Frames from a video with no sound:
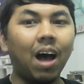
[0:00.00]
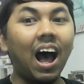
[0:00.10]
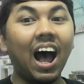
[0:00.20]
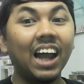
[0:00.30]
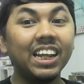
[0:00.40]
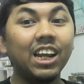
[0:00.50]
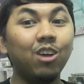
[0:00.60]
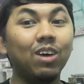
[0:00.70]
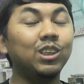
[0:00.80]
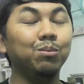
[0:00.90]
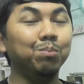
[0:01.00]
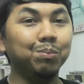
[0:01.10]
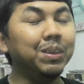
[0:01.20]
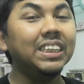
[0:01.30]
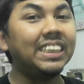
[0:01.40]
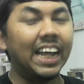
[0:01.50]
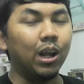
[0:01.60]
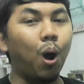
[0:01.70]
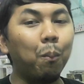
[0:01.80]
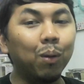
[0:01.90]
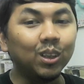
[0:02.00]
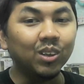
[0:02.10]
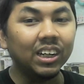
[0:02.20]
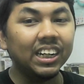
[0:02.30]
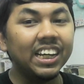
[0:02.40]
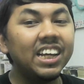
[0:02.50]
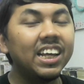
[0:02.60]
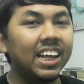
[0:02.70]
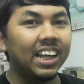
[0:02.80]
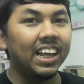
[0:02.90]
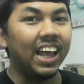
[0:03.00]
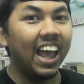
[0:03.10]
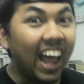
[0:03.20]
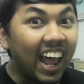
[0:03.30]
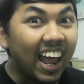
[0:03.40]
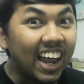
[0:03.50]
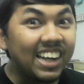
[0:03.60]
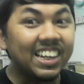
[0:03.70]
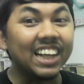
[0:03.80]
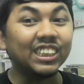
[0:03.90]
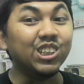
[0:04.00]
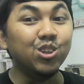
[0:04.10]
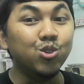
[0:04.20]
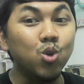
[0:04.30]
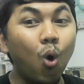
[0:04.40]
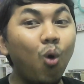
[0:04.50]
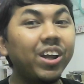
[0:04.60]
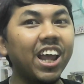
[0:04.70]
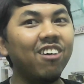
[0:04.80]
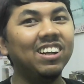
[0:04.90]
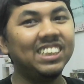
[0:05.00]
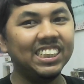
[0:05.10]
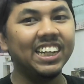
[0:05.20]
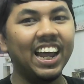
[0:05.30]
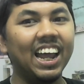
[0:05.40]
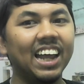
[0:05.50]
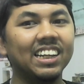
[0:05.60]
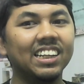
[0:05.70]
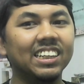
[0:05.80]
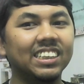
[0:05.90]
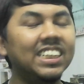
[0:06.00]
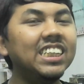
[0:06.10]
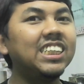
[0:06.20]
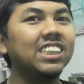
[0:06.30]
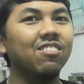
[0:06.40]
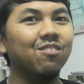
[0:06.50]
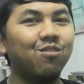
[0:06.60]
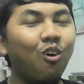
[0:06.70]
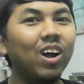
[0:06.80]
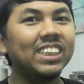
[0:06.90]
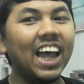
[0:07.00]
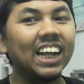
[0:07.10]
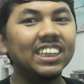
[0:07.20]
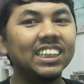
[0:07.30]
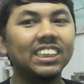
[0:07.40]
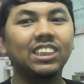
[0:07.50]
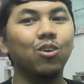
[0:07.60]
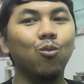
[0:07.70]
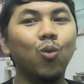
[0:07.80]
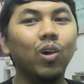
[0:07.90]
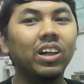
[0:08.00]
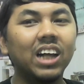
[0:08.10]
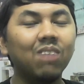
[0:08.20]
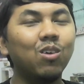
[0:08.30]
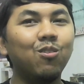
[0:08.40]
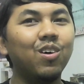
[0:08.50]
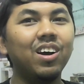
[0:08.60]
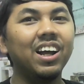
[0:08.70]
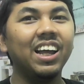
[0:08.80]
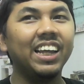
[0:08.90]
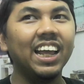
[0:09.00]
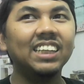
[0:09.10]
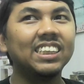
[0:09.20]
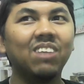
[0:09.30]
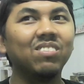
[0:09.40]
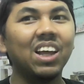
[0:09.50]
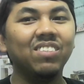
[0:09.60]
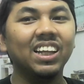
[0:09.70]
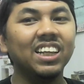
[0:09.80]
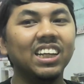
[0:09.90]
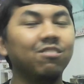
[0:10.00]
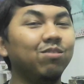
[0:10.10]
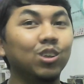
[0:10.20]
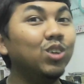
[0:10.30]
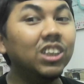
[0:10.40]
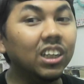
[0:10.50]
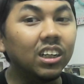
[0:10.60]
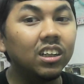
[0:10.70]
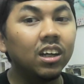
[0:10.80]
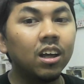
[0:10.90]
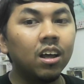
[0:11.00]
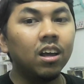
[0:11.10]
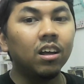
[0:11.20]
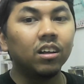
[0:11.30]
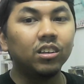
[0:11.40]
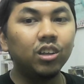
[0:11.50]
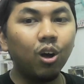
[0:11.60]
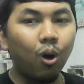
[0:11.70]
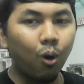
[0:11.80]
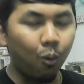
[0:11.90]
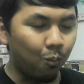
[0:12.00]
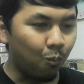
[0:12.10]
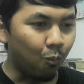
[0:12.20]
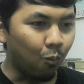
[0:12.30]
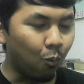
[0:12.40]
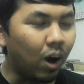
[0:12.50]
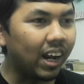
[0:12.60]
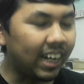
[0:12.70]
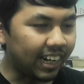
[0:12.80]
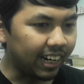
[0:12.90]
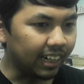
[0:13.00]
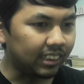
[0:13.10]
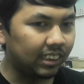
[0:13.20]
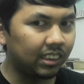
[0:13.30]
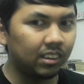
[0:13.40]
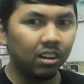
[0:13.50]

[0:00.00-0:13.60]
I didn't want to miss that opportunity, and there's no guarantee that these voice actors will come over again sometime later in the future. So what I did is,